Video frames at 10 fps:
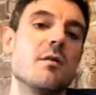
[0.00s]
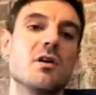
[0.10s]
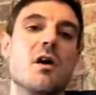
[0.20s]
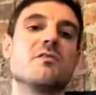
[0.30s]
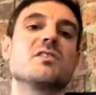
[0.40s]

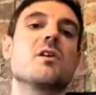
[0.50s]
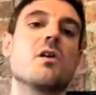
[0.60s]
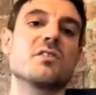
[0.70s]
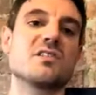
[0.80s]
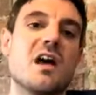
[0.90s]
Obviously, all
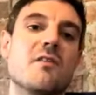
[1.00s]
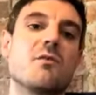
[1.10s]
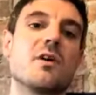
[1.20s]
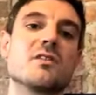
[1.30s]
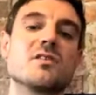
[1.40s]
the staff
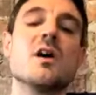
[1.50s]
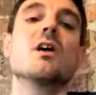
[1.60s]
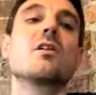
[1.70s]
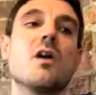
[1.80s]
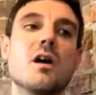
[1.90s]
wears
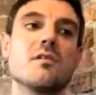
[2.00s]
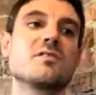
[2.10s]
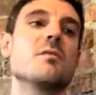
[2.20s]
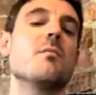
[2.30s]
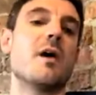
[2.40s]

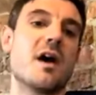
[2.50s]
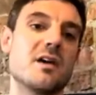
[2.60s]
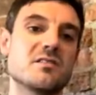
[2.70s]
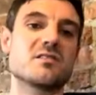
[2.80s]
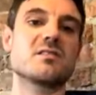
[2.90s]
gloves,
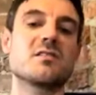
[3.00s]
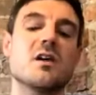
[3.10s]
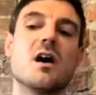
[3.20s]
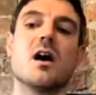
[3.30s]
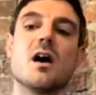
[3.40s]
masks.
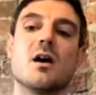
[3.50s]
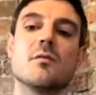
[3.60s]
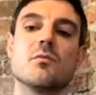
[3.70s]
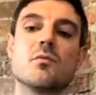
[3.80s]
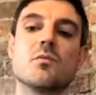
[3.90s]

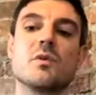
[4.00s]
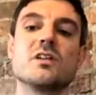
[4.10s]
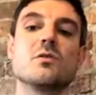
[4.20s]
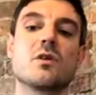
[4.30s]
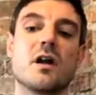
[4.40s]
We
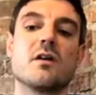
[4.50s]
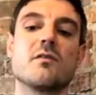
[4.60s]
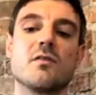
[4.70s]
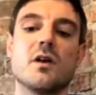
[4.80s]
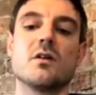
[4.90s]
do kind of
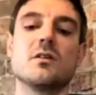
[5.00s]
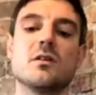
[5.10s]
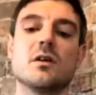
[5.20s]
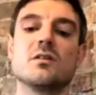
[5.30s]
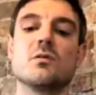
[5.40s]

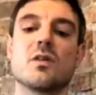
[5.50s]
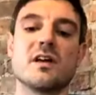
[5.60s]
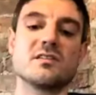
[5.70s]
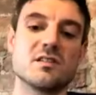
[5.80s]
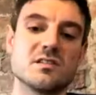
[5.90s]

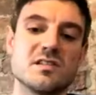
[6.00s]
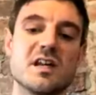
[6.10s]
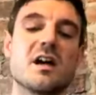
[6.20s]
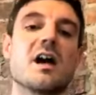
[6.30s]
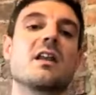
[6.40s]
utilize the
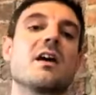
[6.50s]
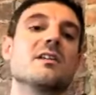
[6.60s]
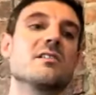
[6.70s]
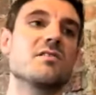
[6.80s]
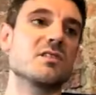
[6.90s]
state
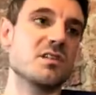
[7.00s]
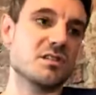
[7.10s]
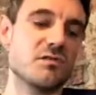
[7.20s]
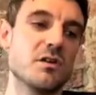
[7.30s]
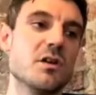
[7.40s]
guidelines of the
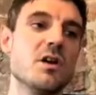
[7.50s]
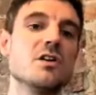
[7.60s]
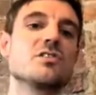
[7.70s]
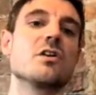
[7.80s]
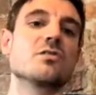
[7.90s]
6-foot
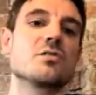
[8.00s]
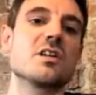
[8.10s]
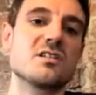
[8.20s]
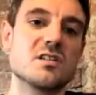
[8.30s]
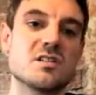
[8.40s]
social
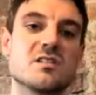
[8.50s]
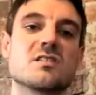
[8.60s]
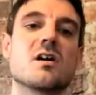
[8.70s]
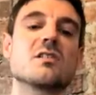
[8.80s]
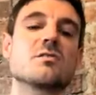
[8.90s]
distance as
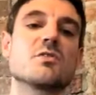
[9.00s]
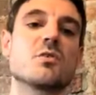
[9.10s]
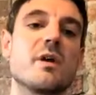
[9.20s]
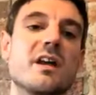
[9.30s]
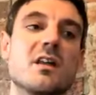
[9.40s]
customers are
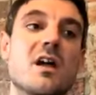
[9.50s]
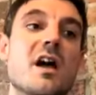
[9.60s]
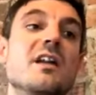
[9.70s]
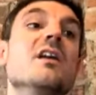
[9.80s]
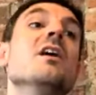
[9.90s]
waiting in
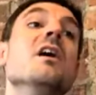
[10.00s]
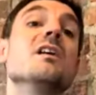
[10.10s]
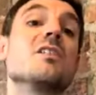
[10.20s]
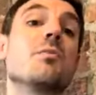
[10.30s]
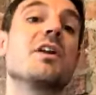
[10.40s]
line.
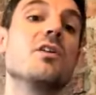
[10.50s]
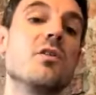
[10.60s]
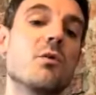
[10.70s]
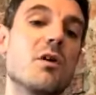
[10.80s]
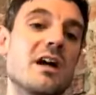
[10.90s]
Something new that we're